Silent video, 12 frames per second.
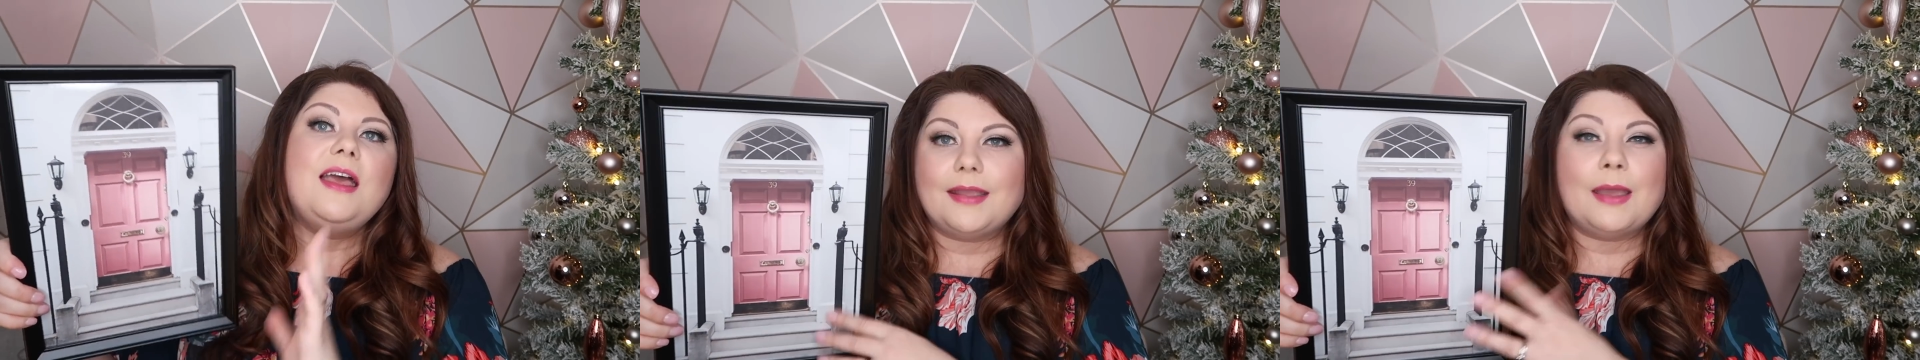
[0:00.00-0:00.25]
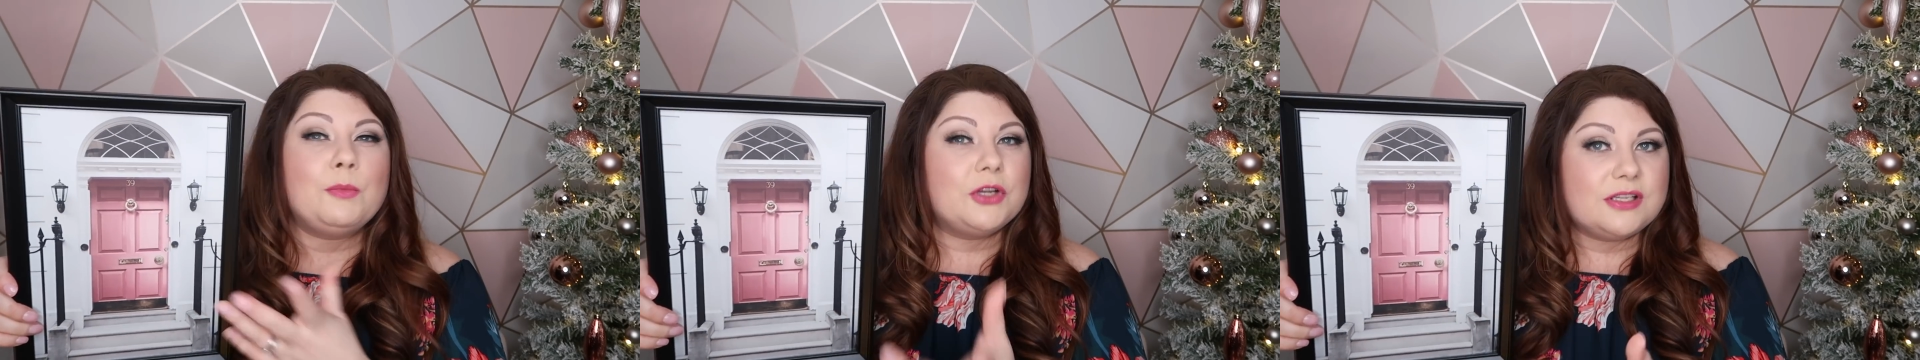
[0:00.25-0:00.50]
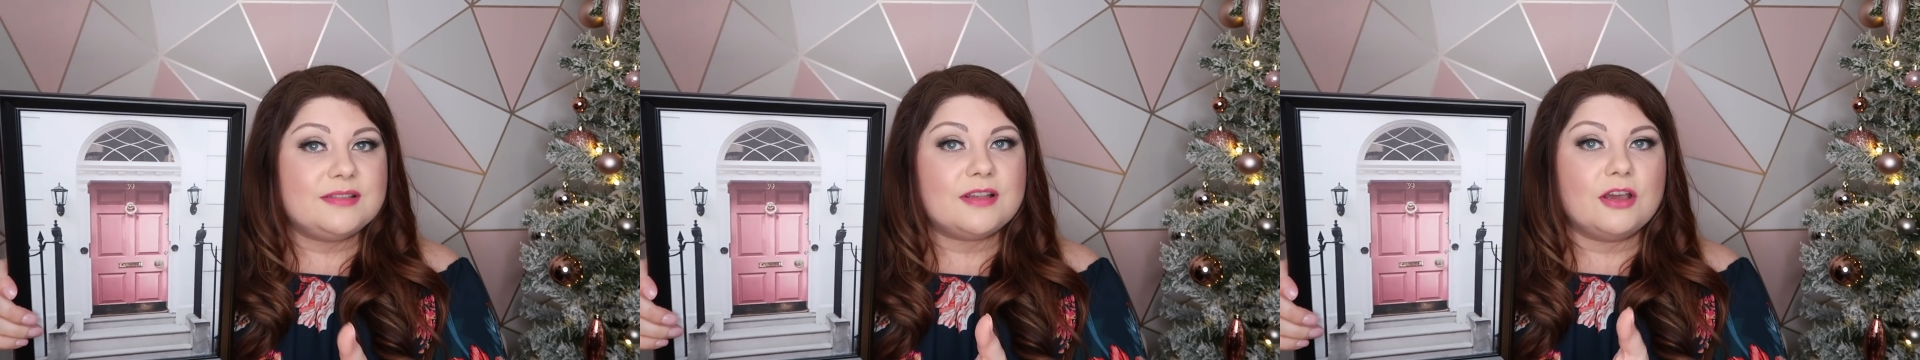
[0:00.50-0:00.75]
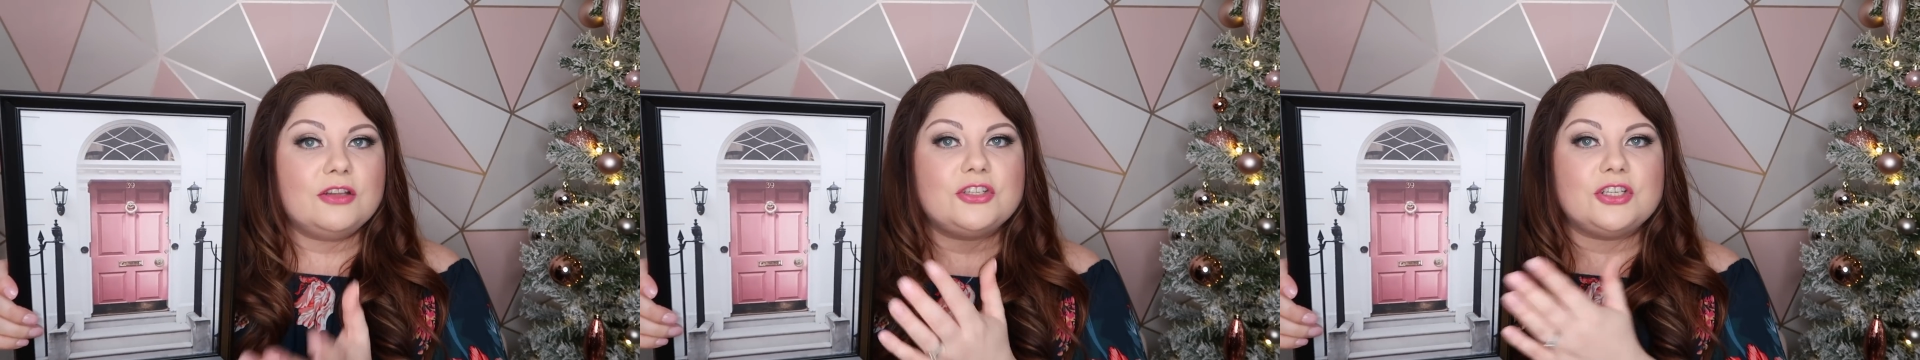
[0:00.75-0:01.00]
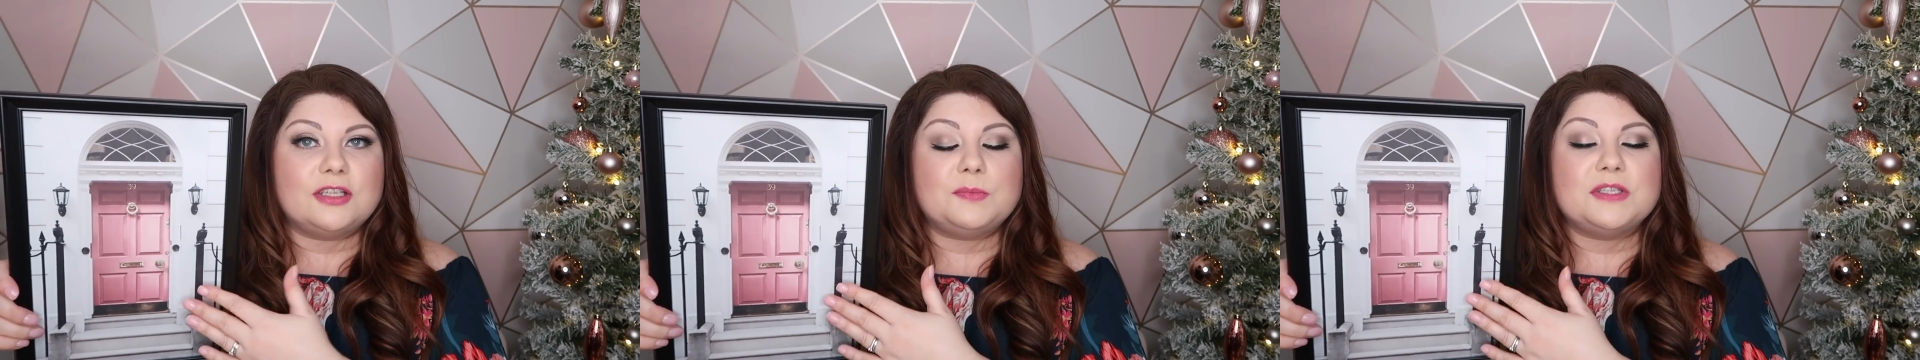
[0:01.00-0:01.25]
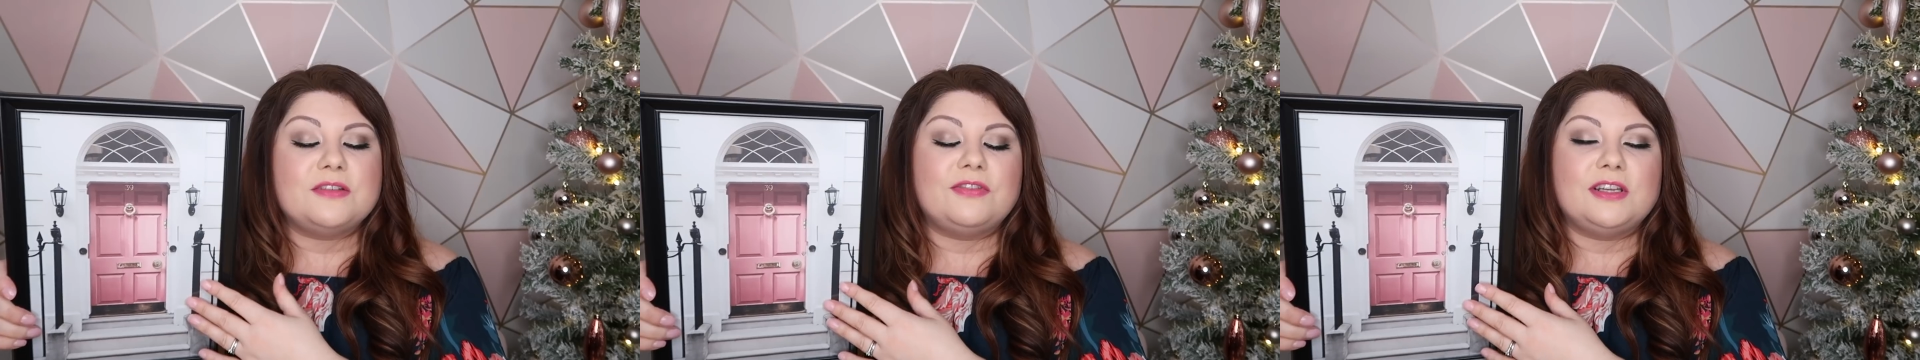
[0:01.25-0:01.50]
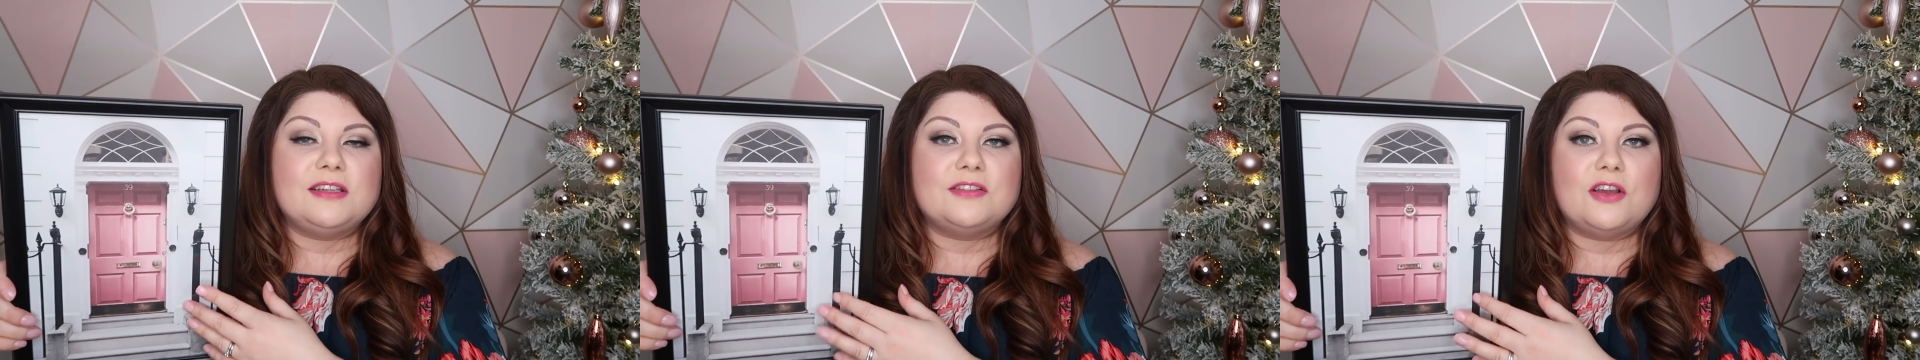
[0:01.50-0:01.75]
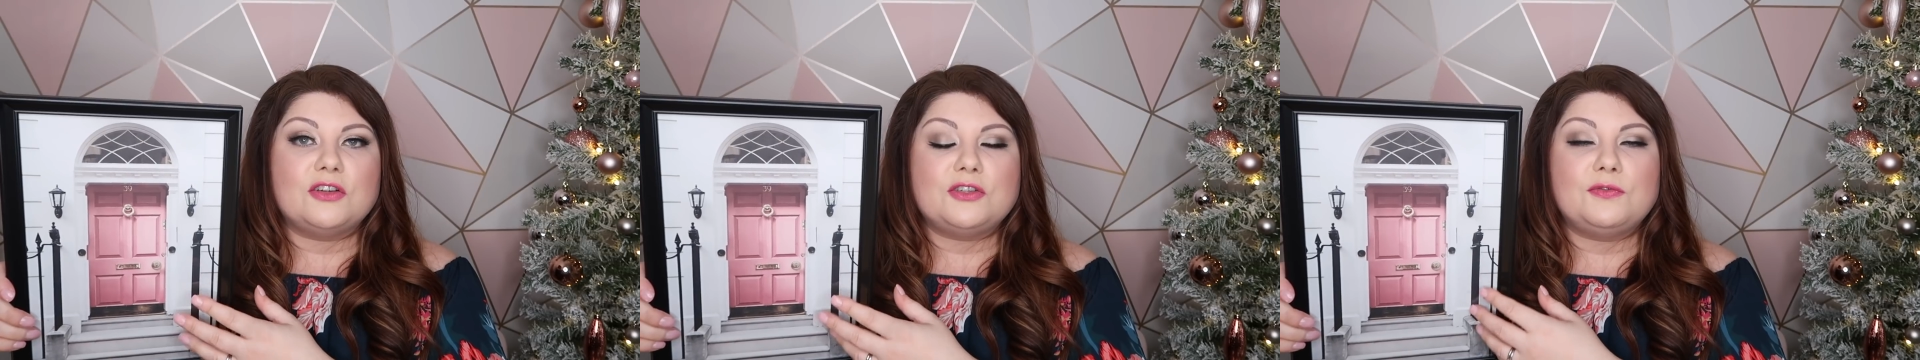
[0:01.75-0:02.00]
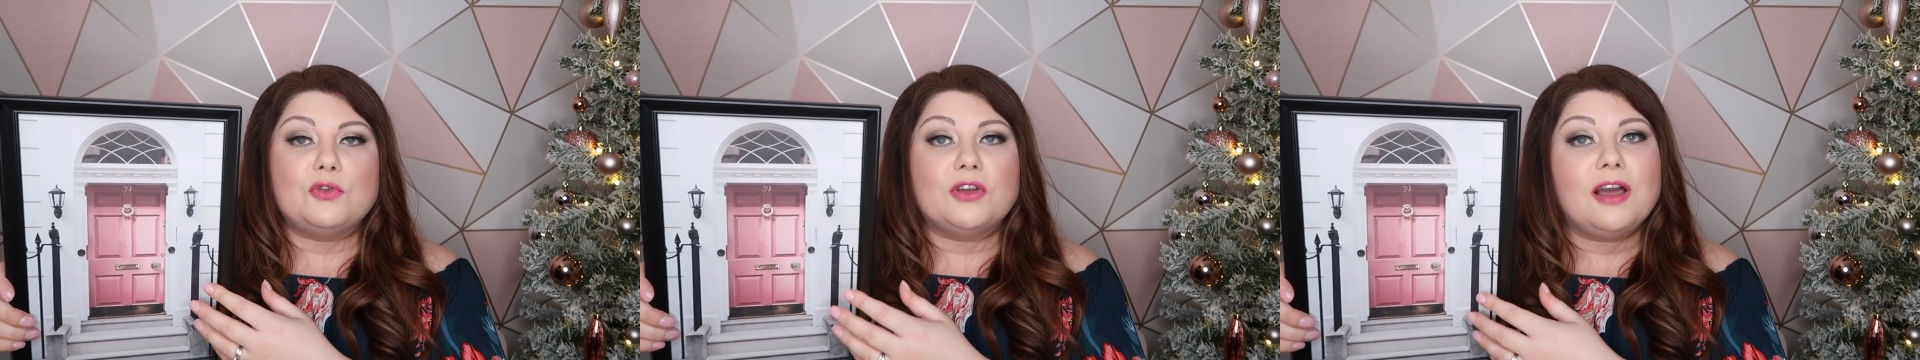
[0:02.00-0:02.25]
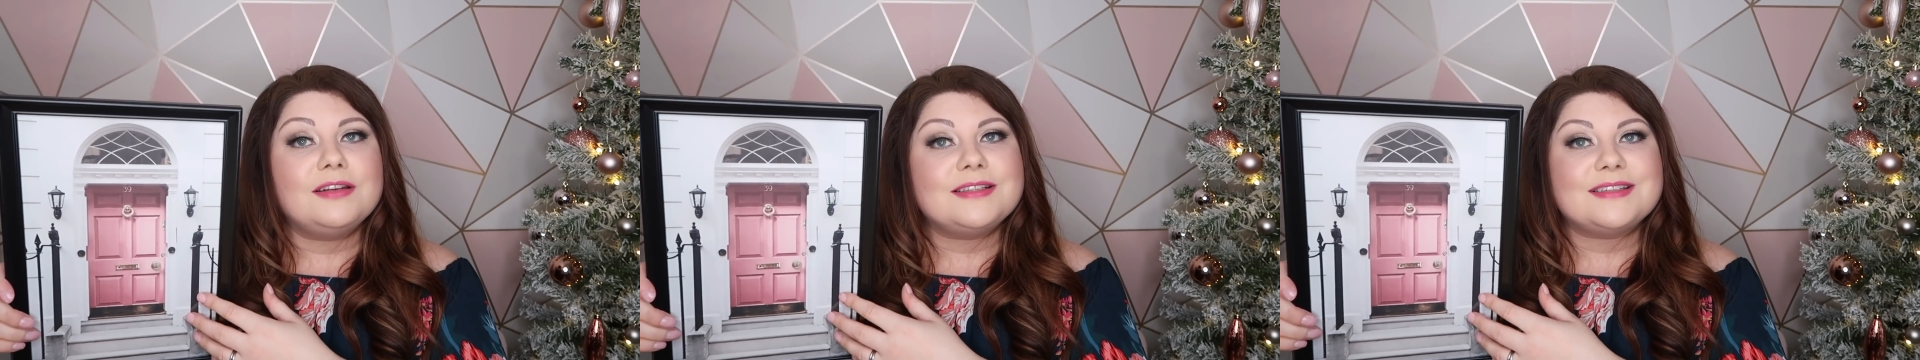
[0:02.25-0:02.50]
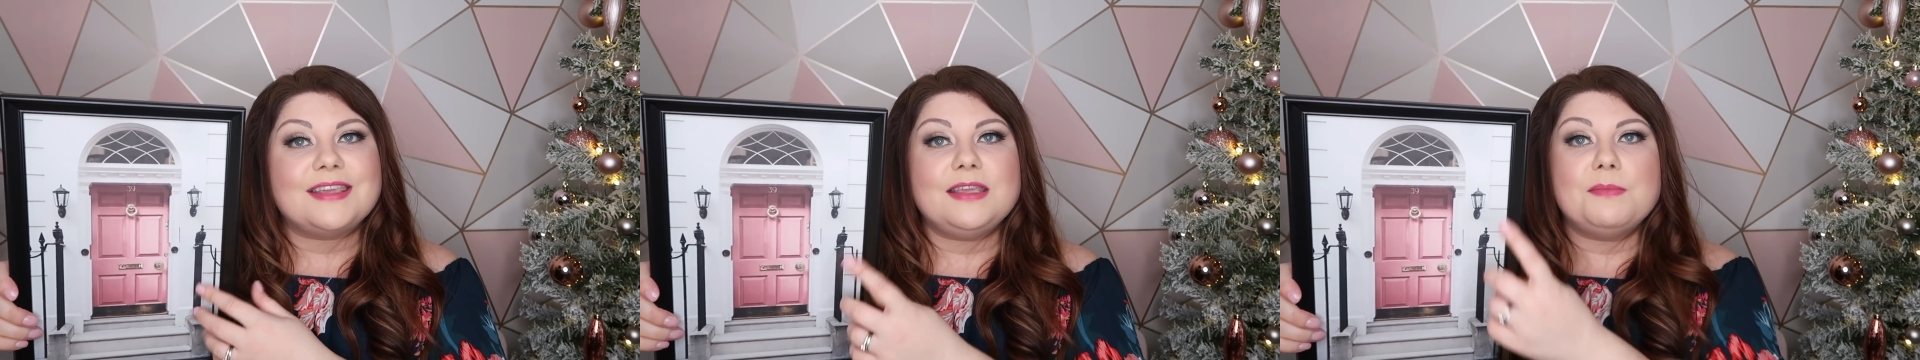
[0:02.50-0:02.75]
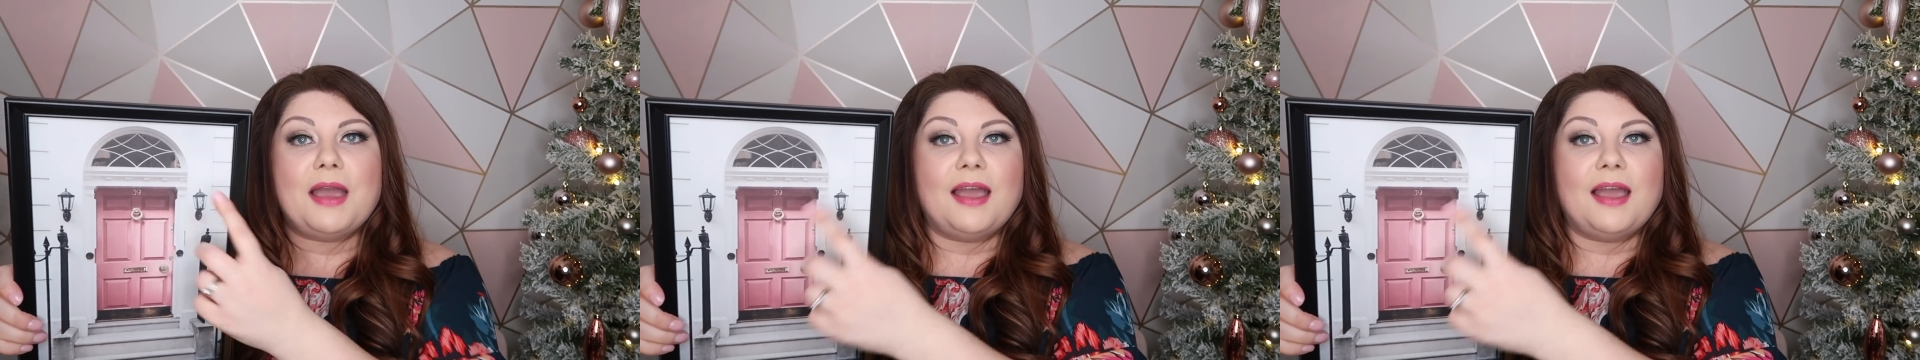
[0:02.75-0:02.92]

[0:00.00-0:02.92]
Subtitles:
Again, when I searched, I specifically searched for the colour scheme,